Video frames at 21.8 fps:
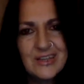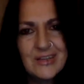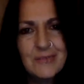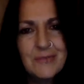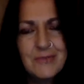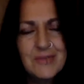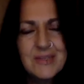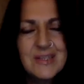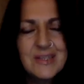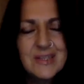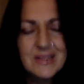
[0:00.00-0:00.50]
There
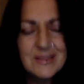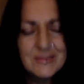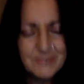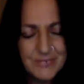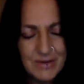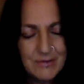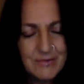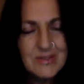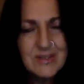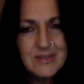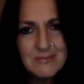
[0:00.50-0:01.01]
is
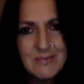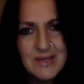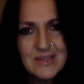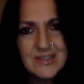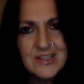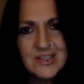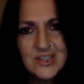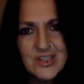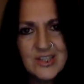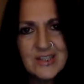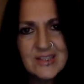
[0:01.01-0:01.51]
a
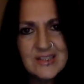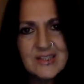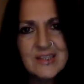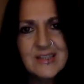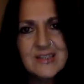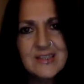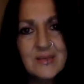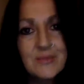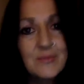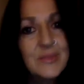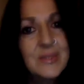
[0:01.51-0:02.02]
message that
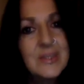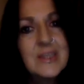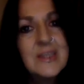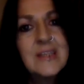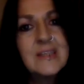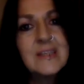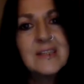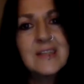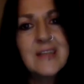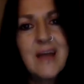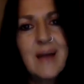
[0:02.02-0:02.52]
says something
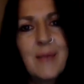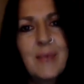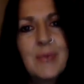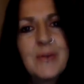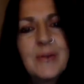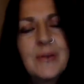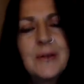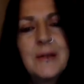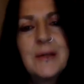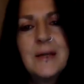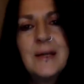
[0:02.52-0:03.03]
needs to
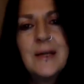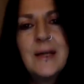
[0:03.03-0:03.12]
happen.